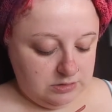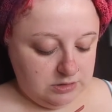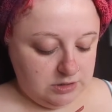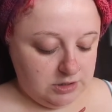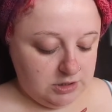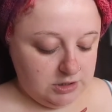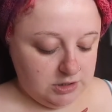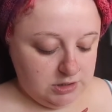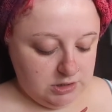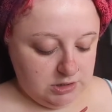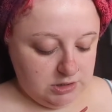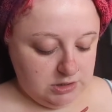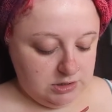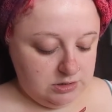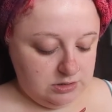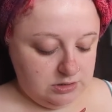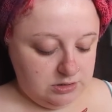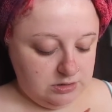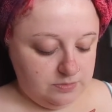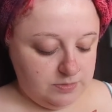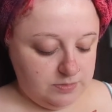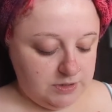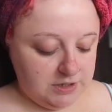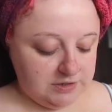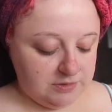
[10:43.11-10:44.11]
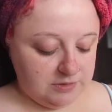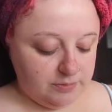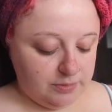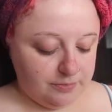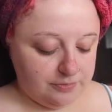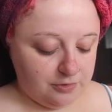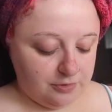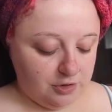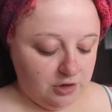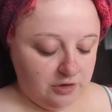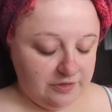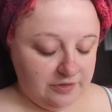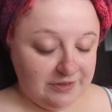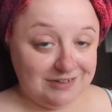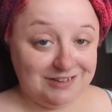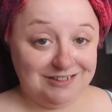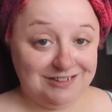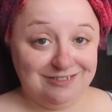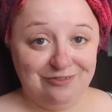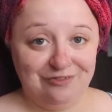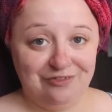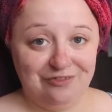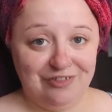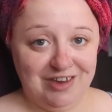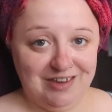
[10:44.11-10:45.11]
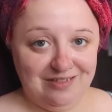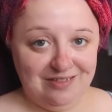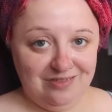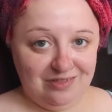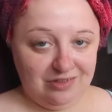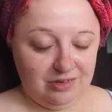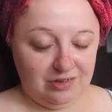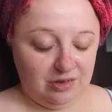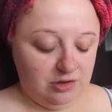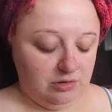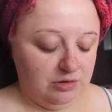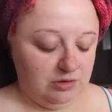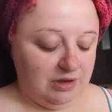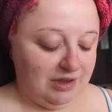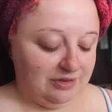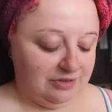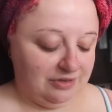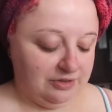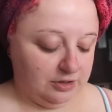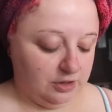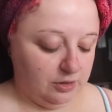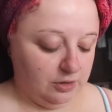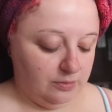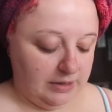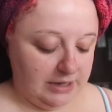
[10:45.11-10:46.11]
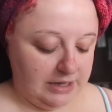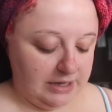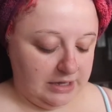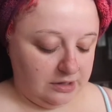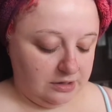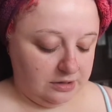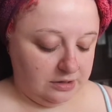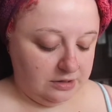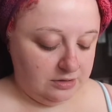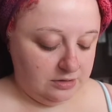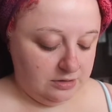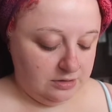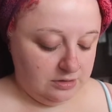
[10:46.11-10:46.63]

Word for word: Uh, picked up a bra that doesn't fit, so it has to go back.